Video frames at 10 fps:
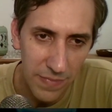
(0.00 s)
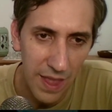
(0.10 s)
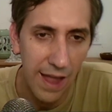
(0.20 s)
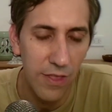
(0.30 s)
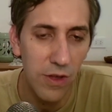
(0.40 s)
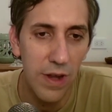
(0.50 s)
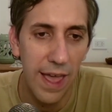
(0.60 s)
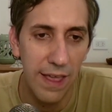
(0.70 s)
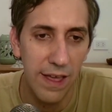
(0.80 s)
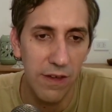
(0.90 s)
I don't
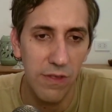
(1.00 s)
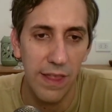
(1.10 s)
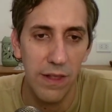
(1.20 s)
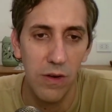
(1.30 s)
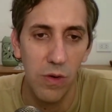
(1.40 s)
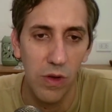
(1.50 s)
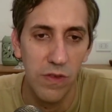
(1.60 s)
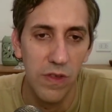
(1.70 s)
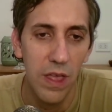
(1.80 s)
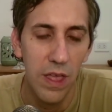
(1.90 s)
like how that
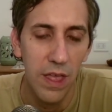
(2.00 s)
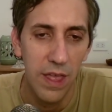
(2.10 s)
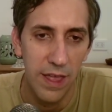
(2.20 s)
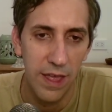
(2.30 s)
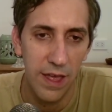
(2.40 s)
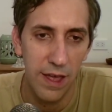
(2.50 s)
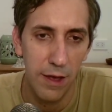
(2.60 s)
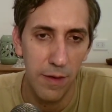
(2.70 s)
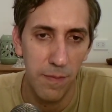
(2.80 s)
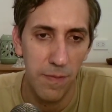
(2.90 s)
looks,
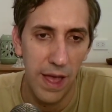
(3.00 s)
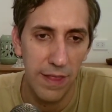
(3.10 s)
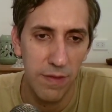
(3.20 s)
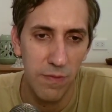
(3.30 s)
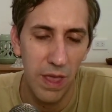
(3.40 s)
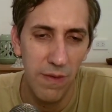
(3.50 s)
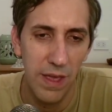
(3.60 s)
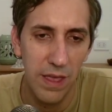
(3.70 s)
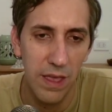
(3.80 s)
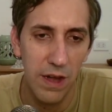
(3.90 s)
but maybe
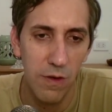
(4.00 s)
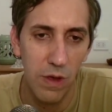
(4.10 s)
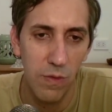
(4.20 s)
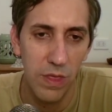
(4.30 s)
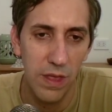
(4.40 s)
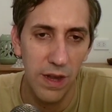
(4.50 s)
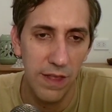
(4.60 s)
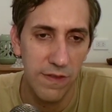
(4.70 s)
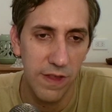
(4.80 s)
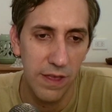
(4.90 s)
I can get away with it.
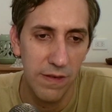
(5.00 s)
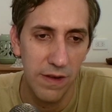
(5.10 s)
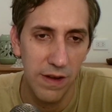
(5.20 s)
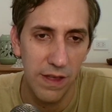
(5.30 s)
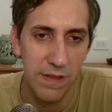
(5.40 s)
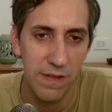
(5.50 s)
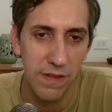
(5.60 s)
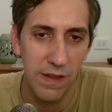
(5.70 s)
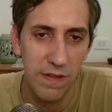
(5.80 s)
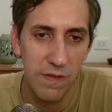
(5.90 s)
Let's see.
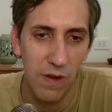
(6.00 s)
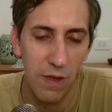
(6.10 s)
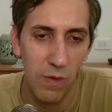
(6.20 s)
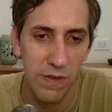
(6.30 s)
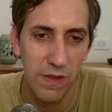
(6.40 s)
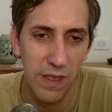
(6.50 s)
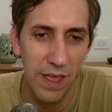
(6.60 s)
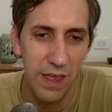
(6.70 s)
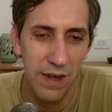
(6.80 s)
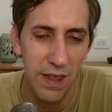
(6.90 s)
Let's try once
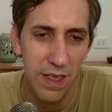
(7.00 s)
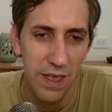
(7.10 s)
again.